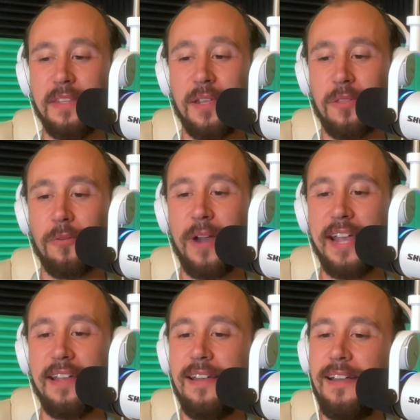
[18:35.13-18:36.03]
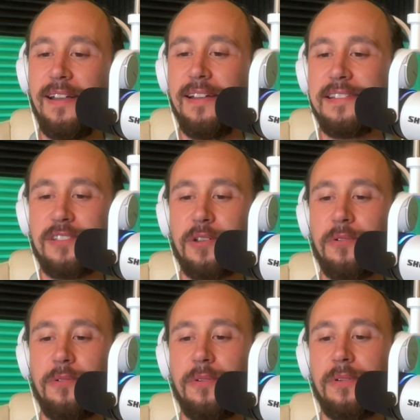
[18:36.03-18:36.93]
Either way.
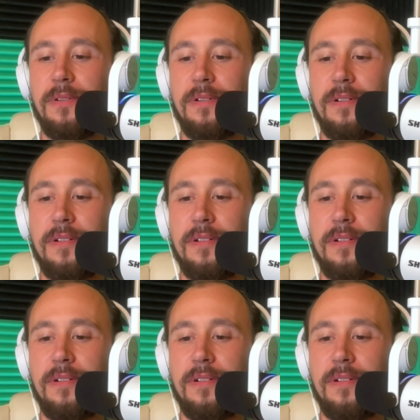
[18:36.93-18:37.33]
So